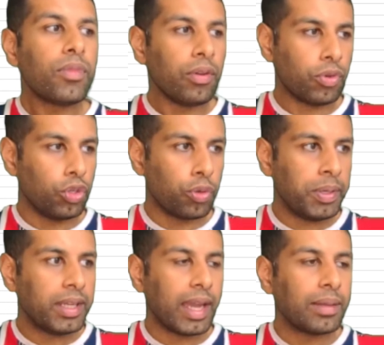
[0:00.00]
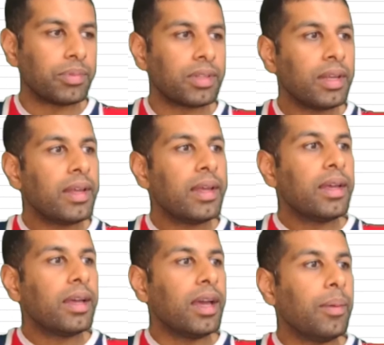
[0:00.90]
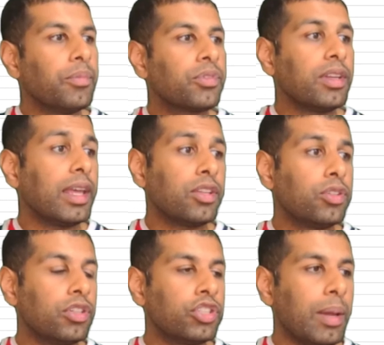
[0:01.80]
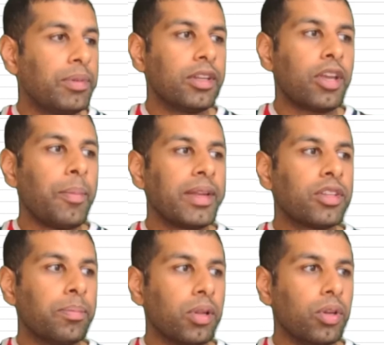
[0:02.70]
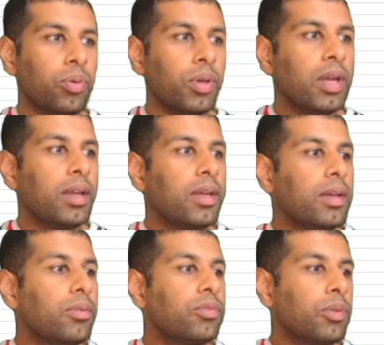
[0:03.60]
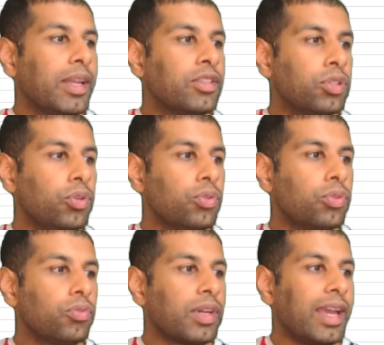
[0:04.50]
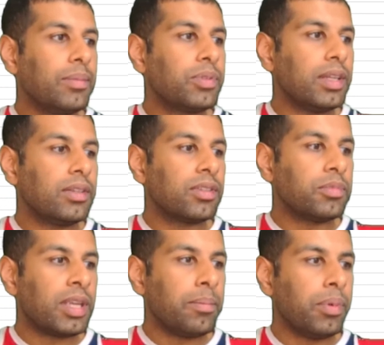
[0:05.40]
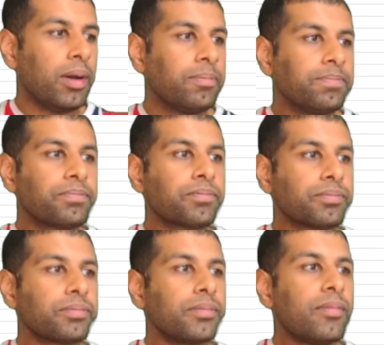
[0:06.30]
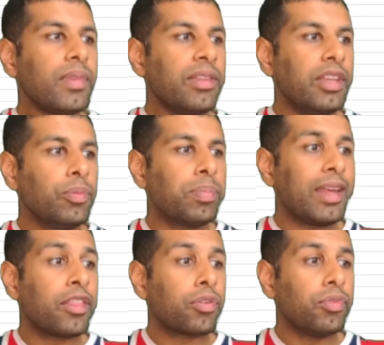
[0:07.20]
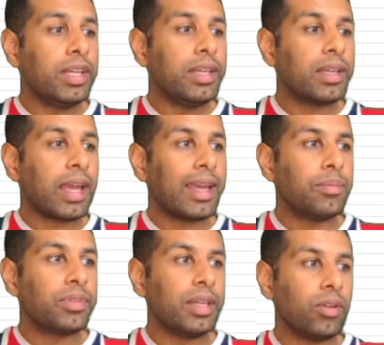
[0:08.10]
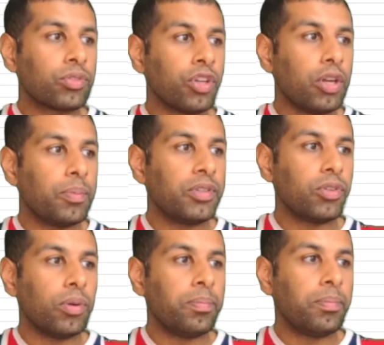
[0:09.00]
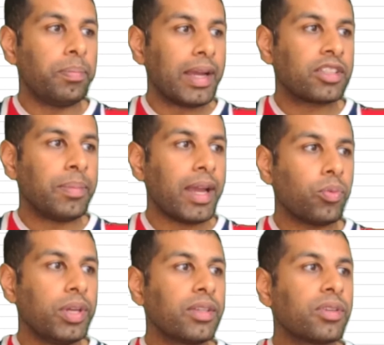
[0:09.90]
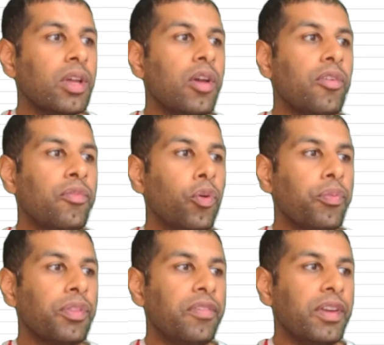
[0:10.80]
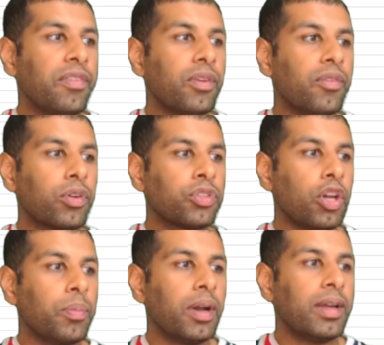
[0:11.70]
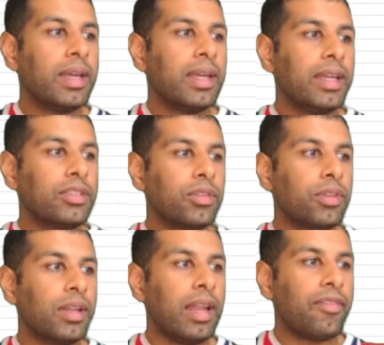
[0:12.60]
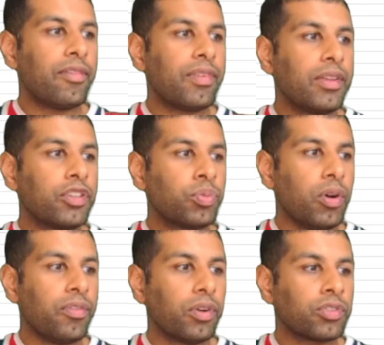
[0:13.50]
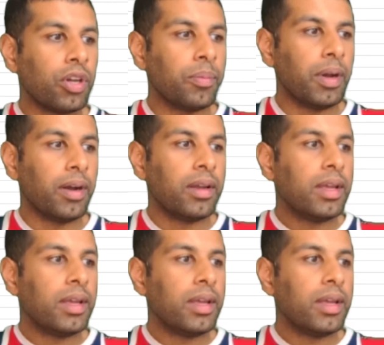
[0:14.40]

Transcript: for European games. Um, so, yeah, the, the Champions League, going back to the blue, so you play two sort of games in September, then you play three games in October, so you've got back-to-back weeks, fourth and the fifth of October into the eleventh and the twelfth of October,